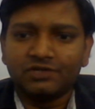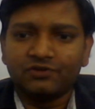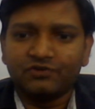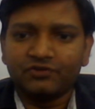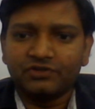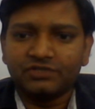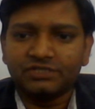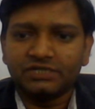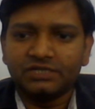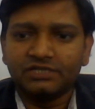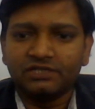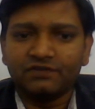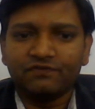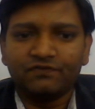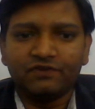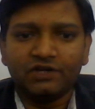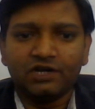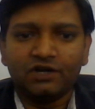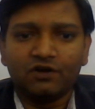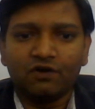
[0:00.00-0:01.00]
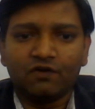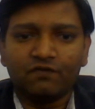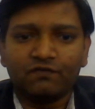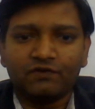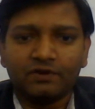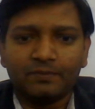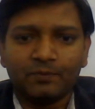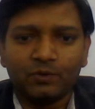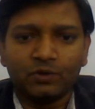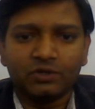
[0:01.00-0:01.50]
interested in the field of
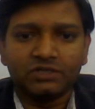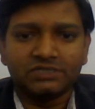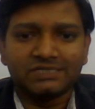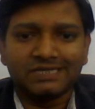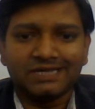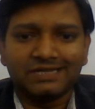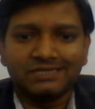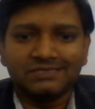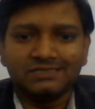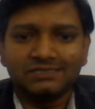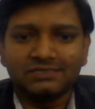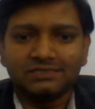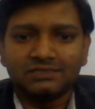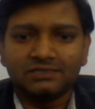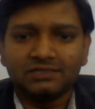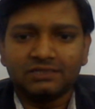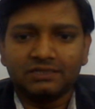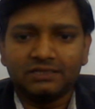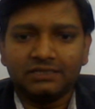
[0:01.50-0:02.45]
computer science.